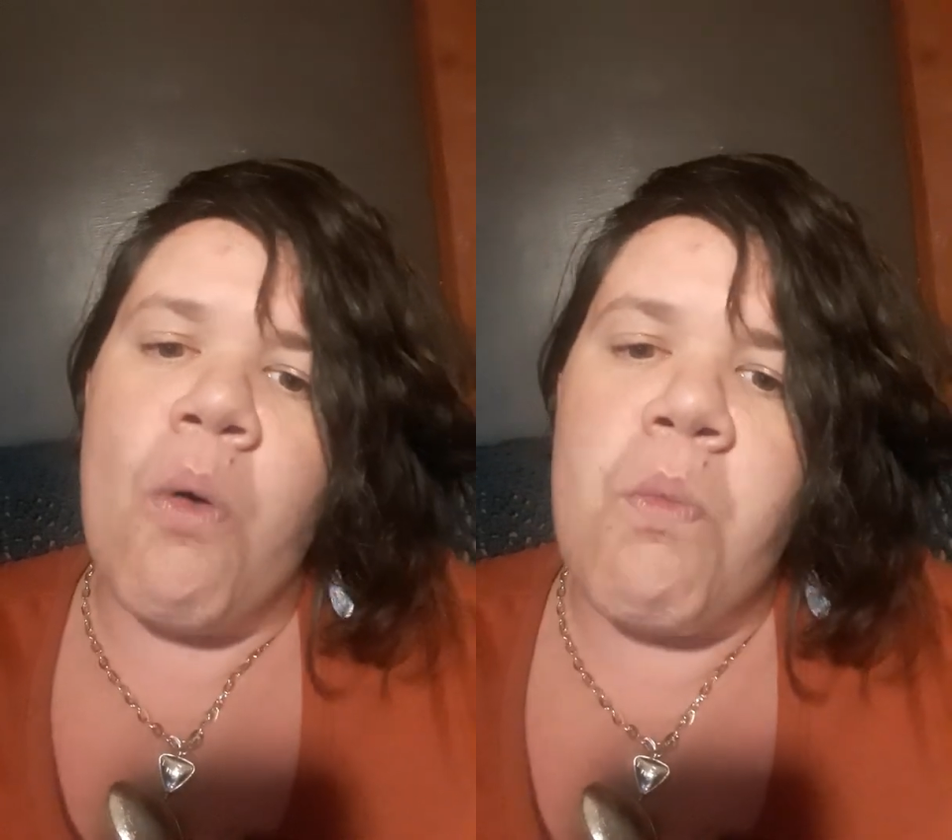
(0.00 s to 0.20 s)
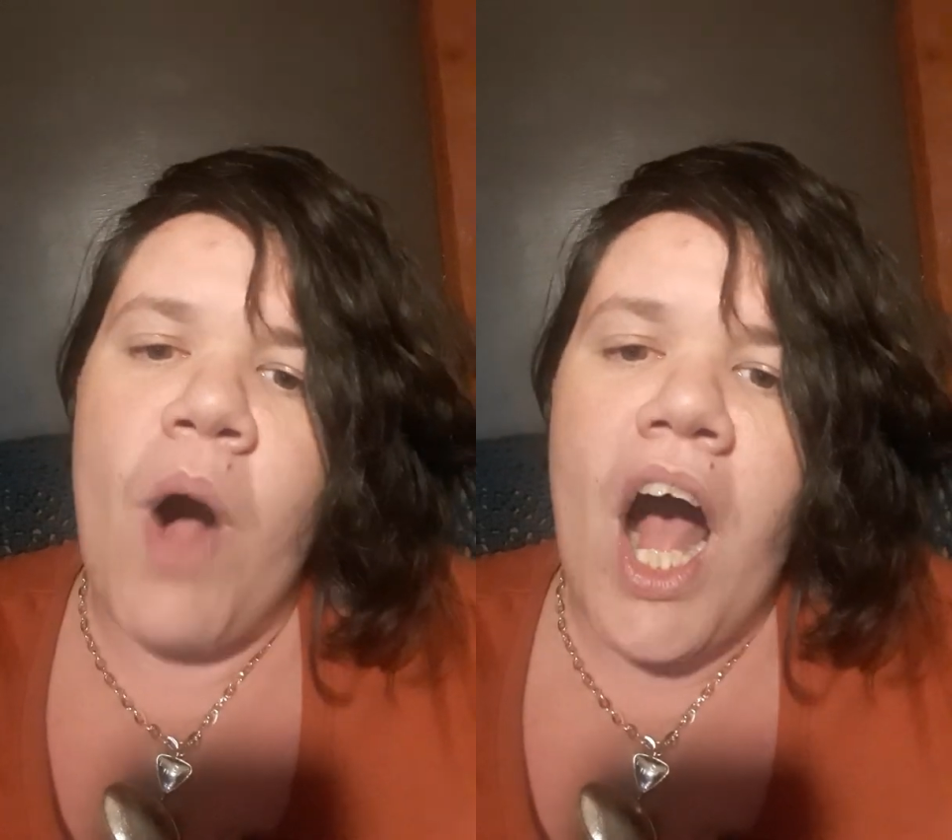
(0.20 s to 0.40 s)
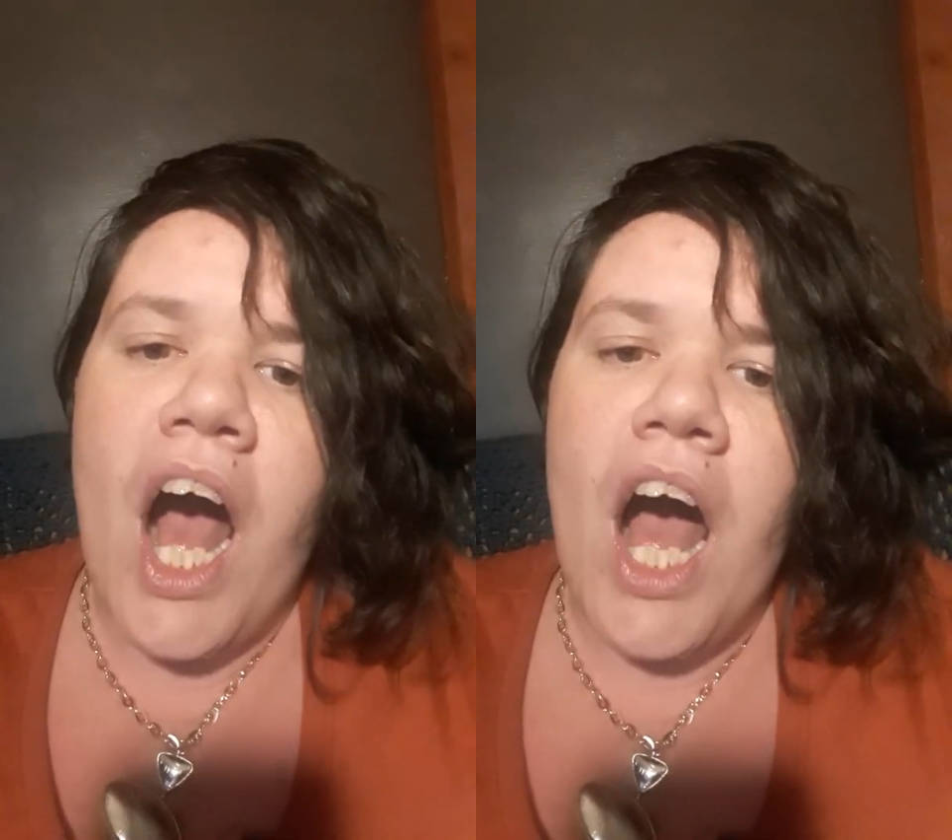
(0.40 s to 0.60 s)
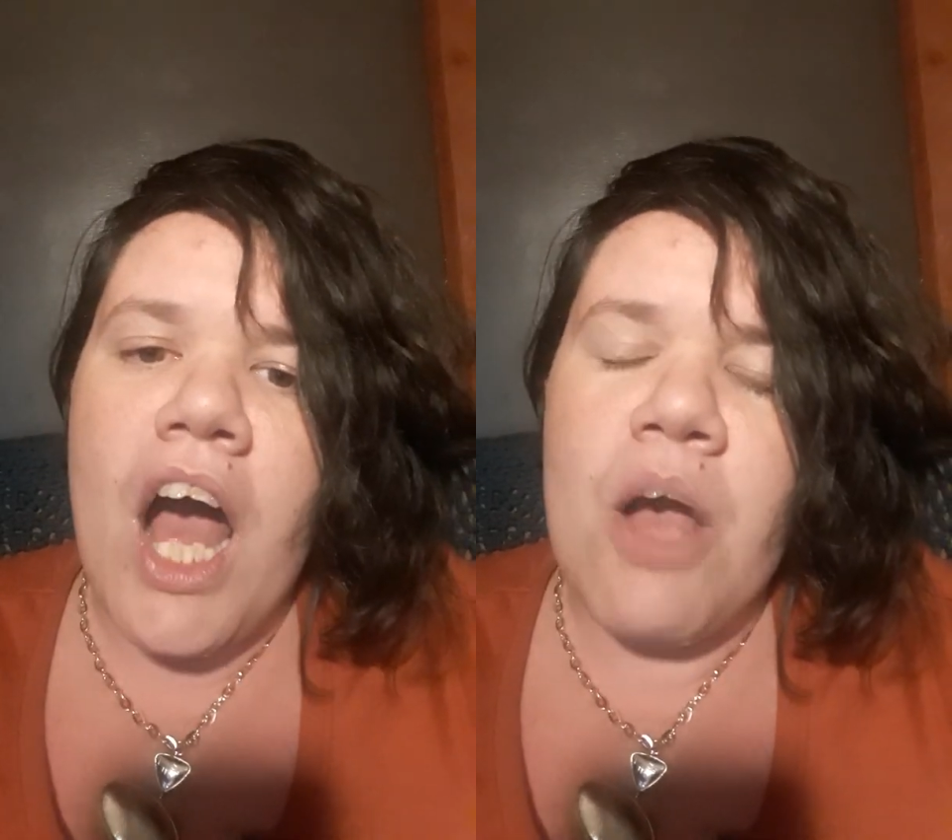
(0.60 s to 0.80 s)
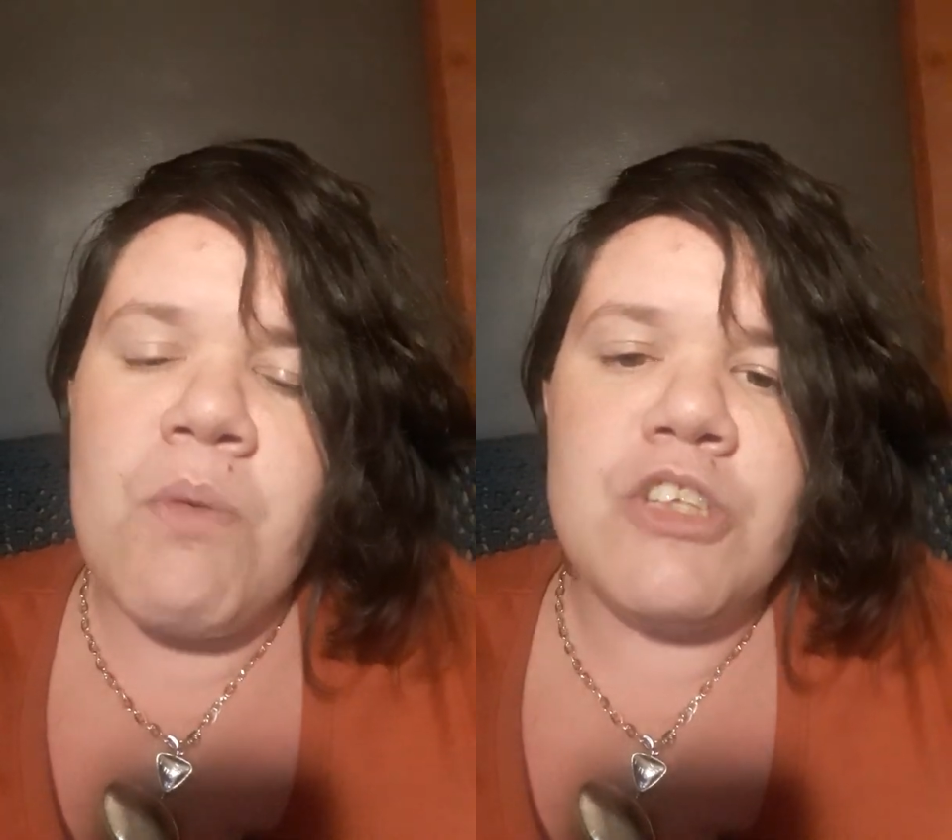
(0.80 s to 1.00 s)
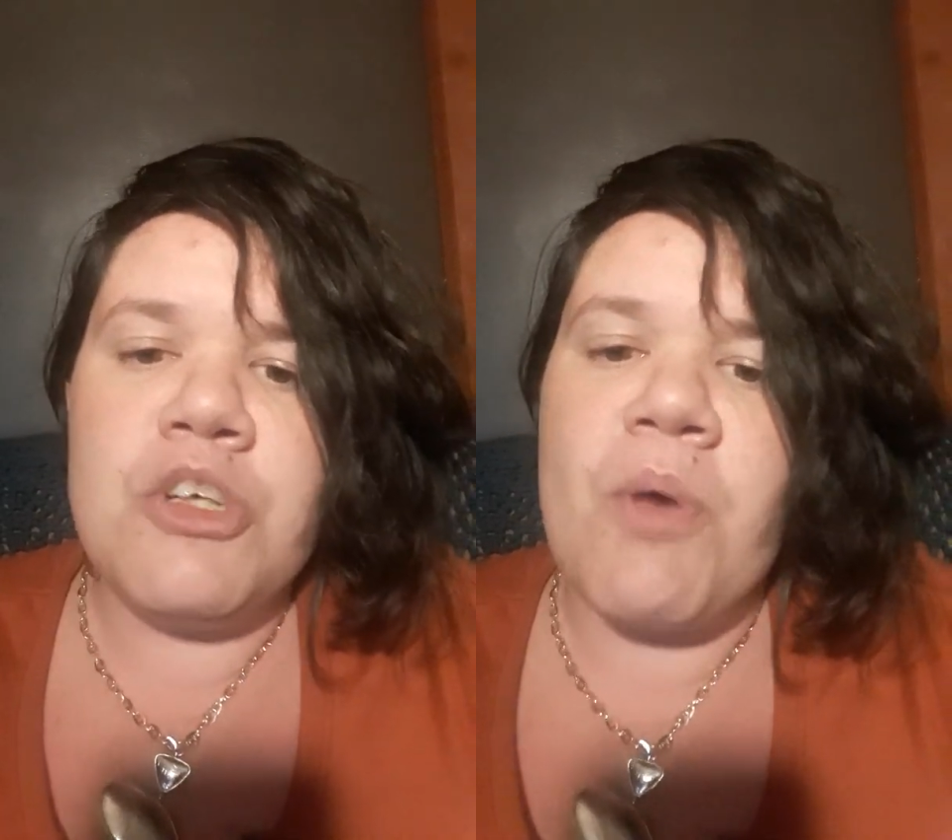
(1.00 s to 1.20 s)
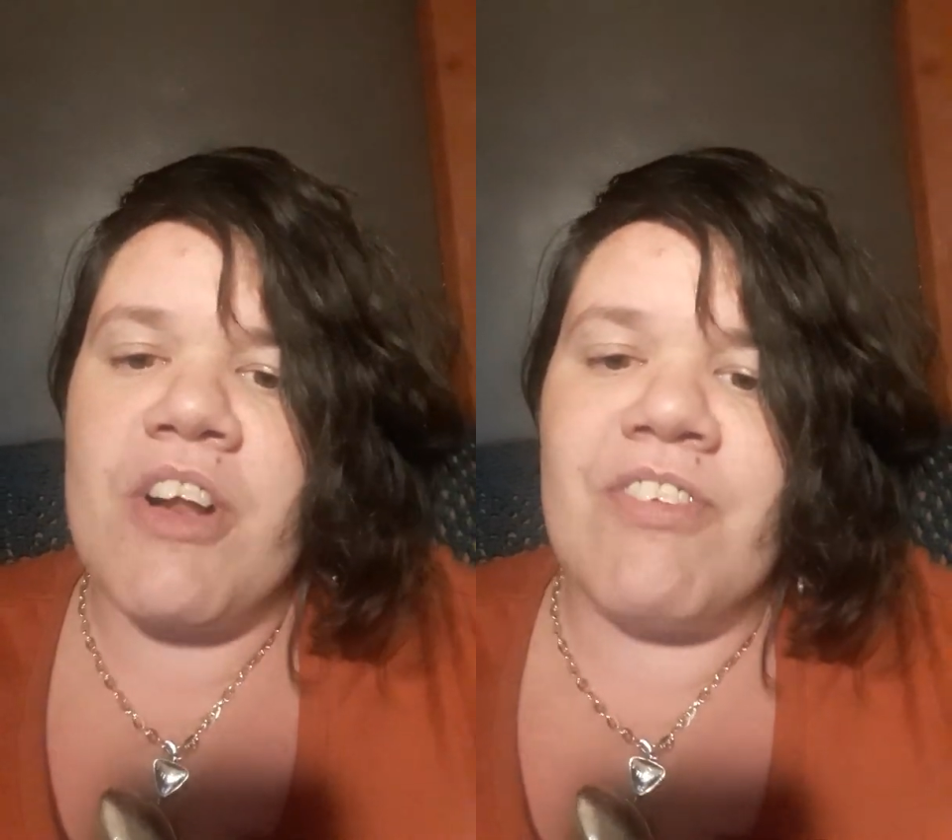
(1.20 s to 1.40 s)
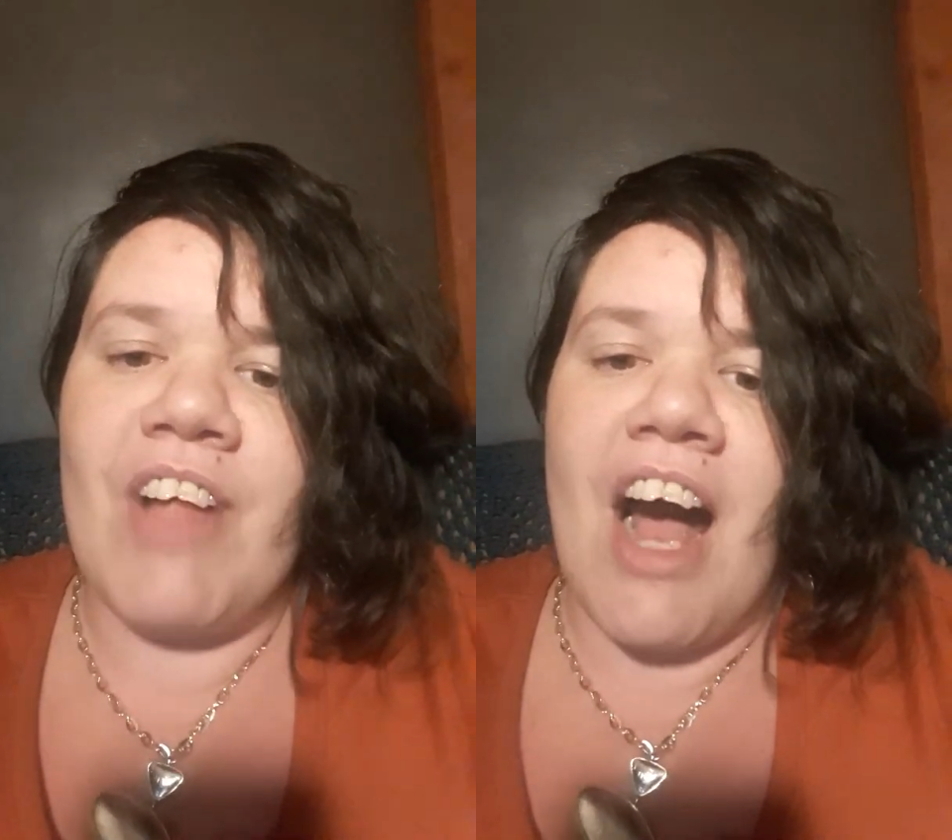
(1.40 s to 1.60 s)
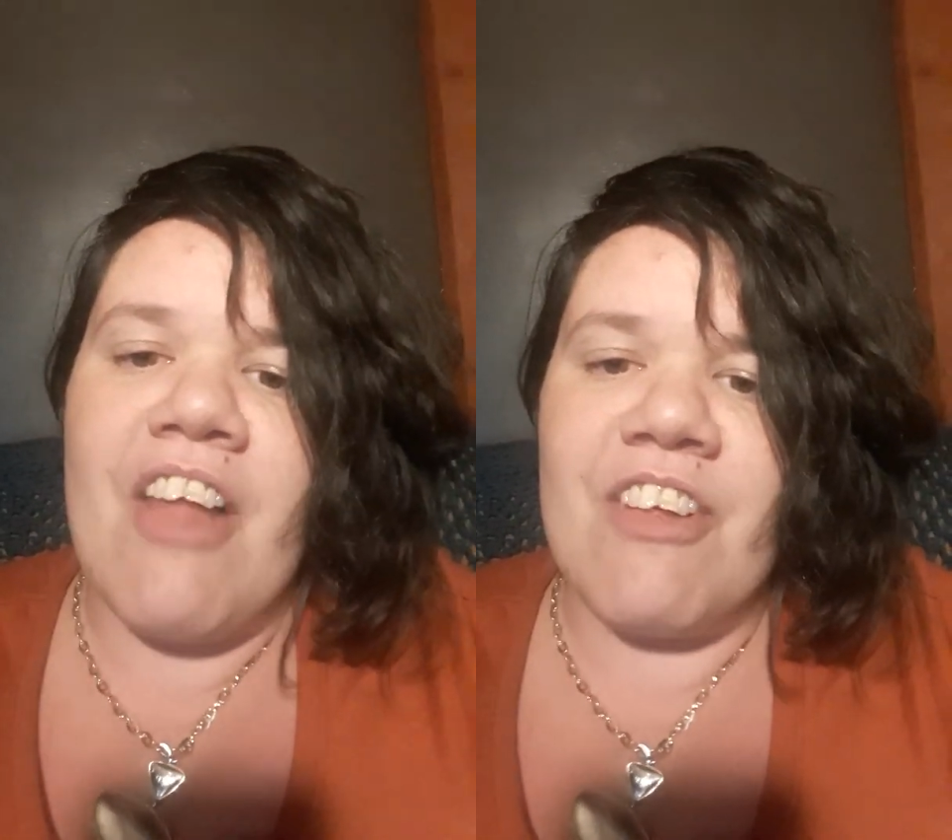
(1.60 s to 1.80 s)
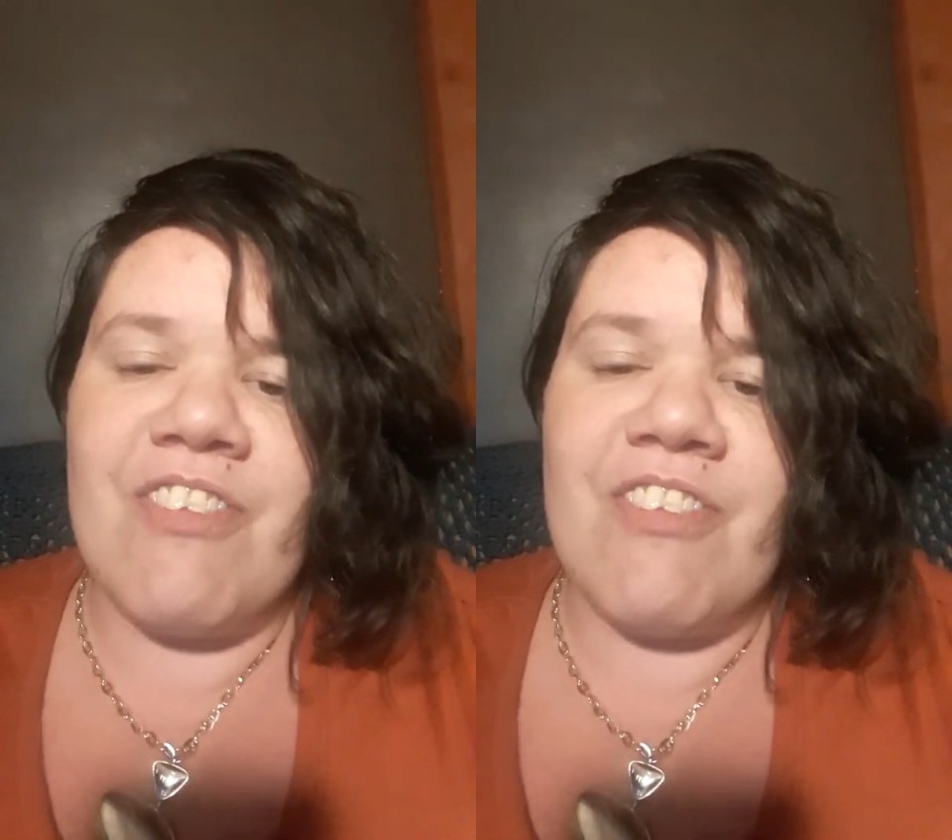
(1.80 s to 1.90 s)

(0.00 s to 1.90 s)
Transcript: Why would you want to fly the